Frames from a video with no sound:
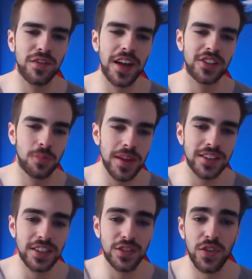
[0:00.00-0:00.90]
our
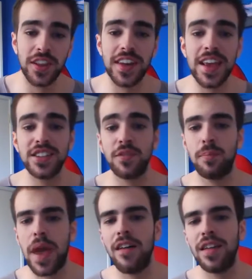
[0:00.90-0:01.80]
species for the days of
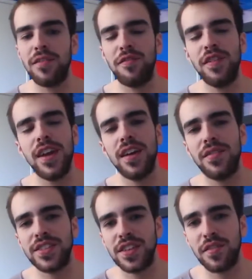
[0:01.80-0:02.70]
peril and fear of
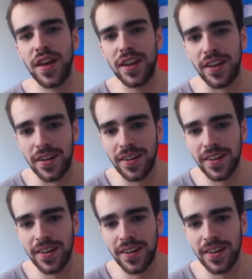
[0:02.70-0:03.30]
the savannah?